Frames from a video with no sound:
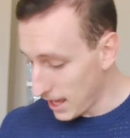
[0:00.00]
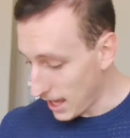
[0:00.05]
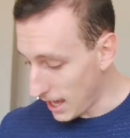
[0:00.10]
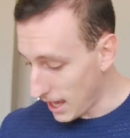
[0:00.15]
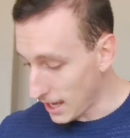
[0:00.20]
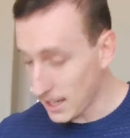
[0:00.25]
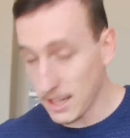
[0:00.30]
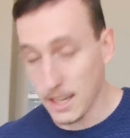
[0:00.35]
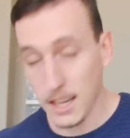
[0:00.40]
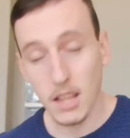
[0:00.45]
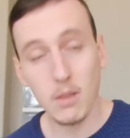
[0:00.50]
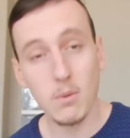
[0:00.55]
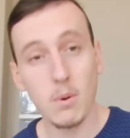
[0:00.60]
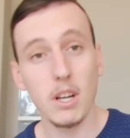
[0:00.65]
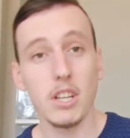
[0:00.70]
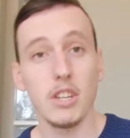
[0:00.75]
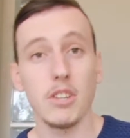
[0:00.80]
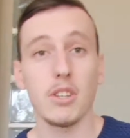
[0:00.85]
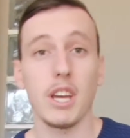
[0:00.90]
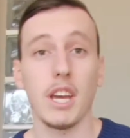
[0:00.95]
And another
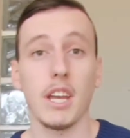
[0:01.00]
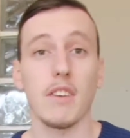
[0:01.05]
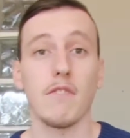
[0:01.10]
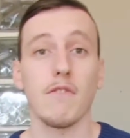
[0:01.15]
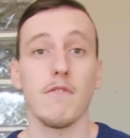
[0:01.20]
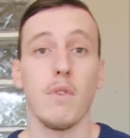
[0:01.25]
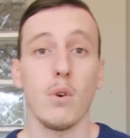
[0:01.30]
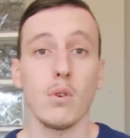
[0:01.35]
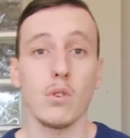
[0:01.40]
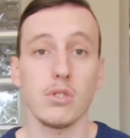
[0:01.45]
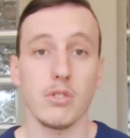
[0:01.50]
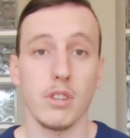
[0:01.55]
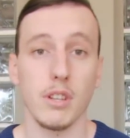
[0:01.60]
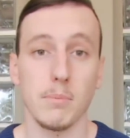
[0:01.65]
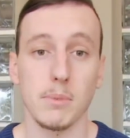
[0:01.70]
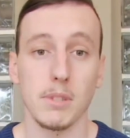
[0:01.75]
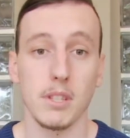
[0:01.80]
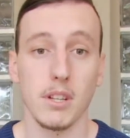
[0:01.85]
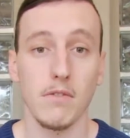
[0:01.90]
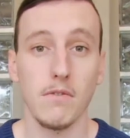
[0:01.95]
one, you get force
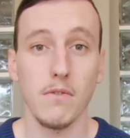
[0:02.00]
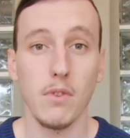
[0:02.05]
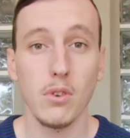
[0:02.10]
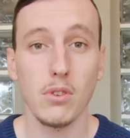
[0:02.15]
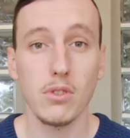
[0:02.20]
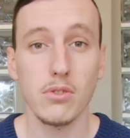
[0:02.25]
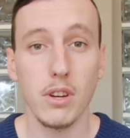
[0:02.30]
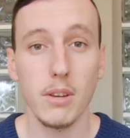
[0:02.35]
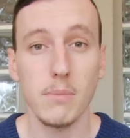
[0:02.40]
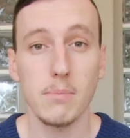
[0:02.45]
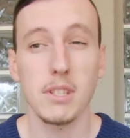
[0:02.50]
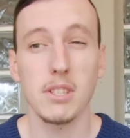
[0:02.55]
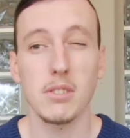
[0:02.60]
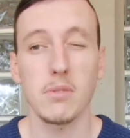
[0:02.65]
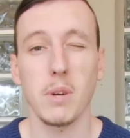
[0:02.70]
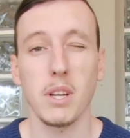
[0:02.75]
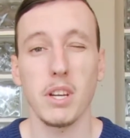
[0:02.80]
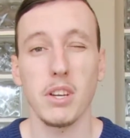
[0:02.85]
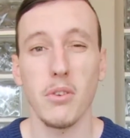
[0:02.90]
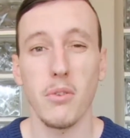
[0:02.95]
reps. Now force reps is
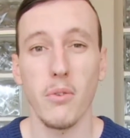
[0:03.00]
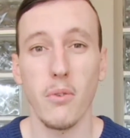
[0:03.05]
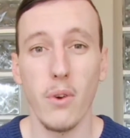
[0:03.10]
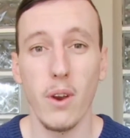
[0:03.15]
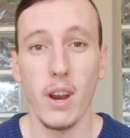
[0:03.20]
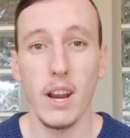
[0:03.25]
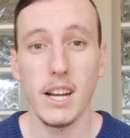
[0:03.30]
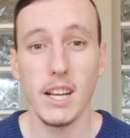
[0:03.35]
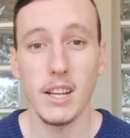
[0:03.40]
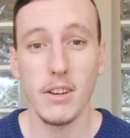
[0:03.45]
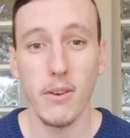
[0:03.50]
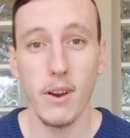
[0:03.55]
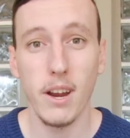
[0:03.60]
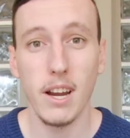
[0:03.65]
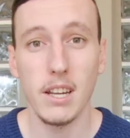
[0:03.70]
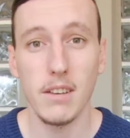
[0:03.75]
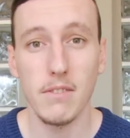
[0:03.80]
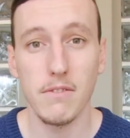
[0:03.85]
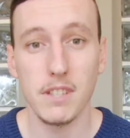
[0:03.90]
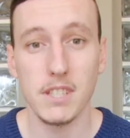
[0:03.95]
when you
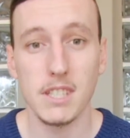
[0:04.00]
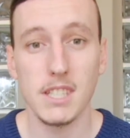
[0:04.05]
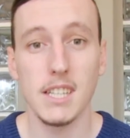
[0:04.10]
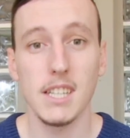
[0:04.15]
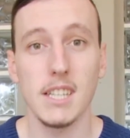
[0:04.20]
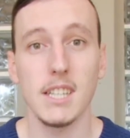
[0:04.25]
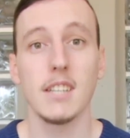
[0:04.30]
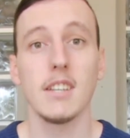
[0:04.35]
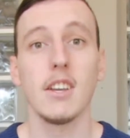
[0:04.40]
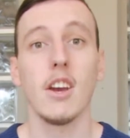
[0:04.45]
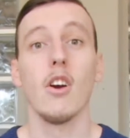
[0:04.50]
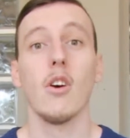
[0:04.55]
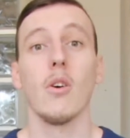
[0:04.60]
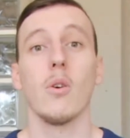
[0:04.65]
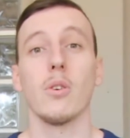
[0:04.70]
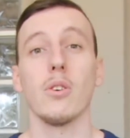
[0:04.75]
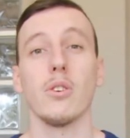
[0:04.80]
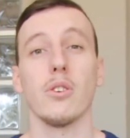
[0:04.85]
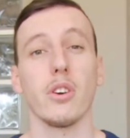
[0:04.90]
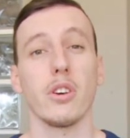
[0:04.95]
really fatigue,
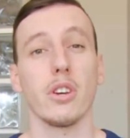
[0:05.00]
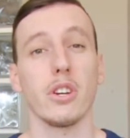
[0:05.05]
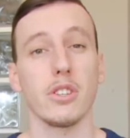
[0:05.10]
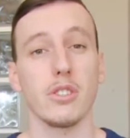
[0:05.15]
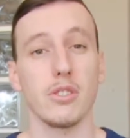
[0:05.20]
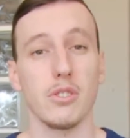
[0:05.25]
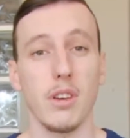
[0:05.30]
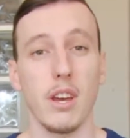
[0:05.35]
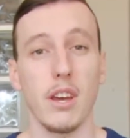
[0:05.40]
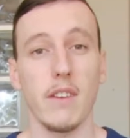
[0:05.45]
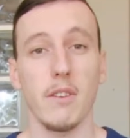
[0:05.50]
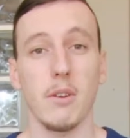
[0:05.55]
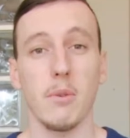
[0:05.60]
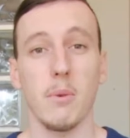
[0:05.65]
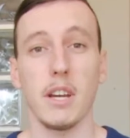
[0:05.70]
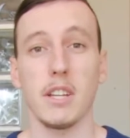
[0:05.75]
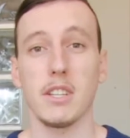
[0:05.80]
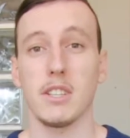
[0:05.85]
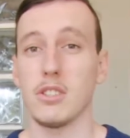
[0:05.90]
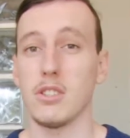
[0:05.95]
or you're doing a too heavy
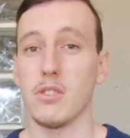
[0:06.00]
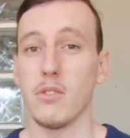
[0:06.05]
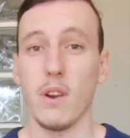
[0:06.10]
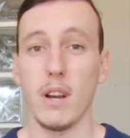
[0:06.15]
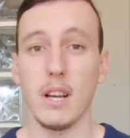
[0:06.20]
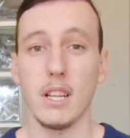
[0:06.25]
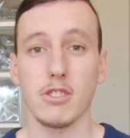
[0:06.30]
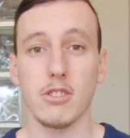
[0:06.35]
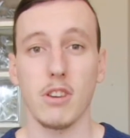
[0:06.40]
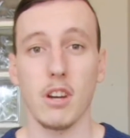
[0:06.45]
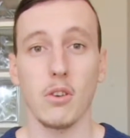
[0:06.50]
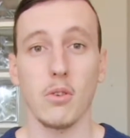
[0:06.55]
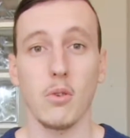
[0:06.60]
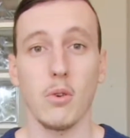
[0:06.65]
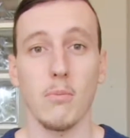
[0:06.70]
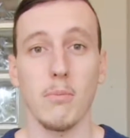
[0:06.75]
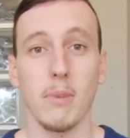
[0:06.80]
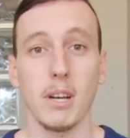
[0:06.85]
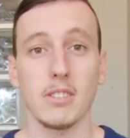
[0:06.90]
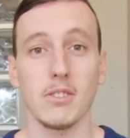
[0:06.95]
weight and you're really trying to
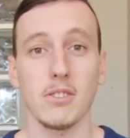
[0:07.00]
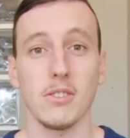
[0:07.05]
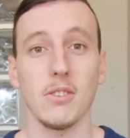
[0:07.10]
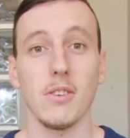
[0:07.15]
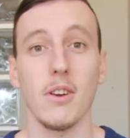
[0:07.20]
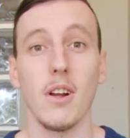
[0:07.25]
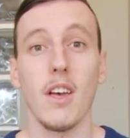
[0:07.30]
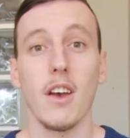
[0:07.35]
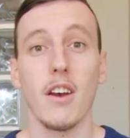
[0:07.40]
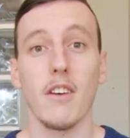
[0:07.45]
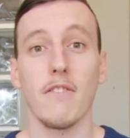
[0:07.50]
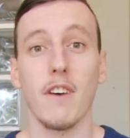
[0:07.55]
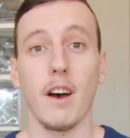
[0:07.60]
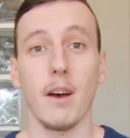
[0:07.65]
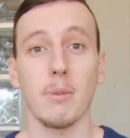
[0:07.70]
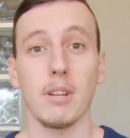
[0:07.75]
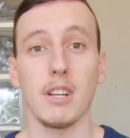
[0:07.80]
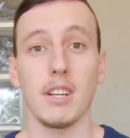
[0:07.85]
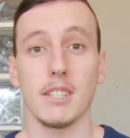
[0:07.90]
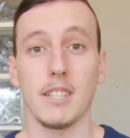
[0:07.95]
cause muscle
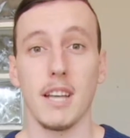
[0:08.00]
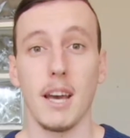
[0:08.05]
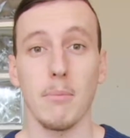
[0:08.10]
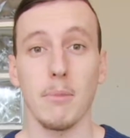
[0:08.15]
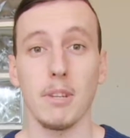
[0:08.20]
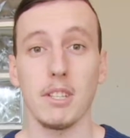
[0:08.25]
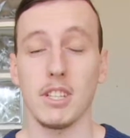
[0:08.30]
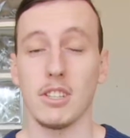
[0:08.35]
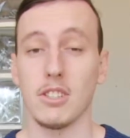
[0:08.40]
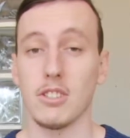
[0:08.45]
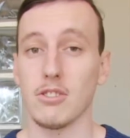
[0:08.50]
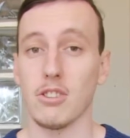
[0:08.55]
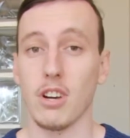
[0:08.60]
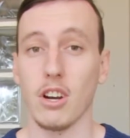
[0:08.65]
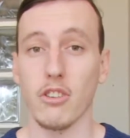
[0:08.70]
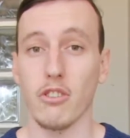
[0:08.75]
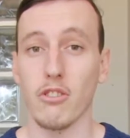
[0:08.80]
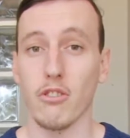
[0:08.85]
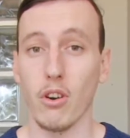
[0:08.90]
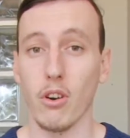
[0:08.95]
fibular damage and you're
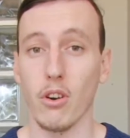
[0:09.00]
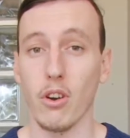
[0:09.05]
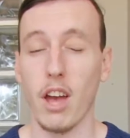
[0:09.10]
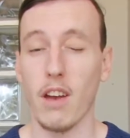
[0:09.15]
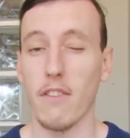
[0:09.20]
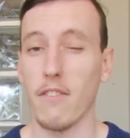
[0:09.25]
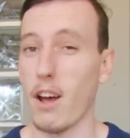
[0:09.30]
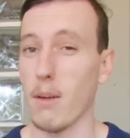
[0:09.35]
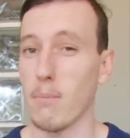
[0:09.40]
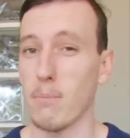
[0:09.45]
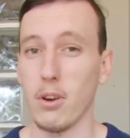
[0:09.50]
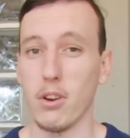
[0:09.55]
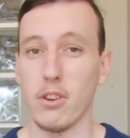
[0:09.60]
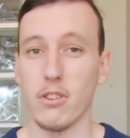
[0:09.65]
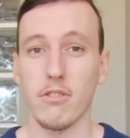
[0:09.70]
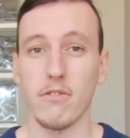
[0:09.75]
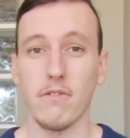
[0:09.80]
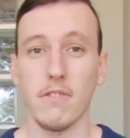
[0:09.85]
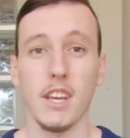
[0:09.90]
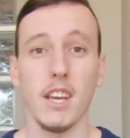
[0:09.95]
trying to grow, have
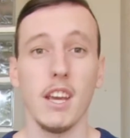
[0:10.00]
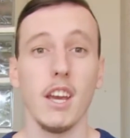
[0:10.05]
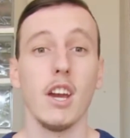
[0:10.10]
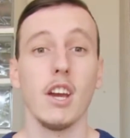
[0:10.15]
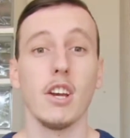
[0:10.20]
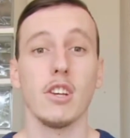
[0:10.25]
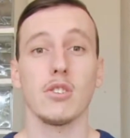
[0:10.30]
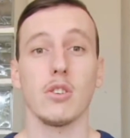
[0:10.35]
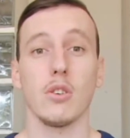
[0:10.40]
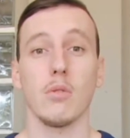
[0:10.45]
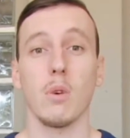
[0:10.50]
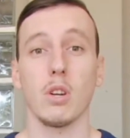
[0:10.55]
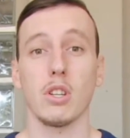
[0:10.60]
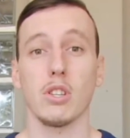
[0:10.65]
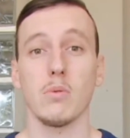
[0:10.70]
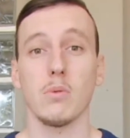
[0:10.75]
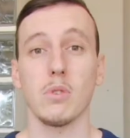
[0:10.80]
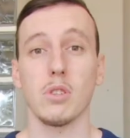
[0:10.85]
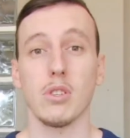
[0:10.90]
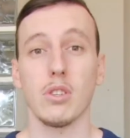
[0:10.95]
hypertrophy. So
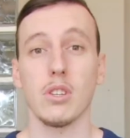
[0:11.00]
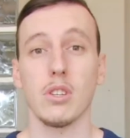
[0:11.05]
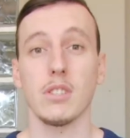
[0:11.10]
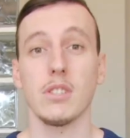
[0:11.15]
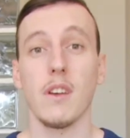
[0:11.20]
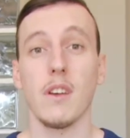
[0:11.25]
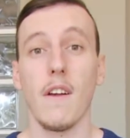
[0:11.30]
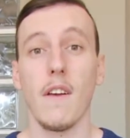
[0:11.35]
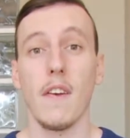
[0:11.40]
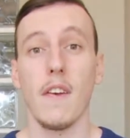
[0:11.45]
what you will do is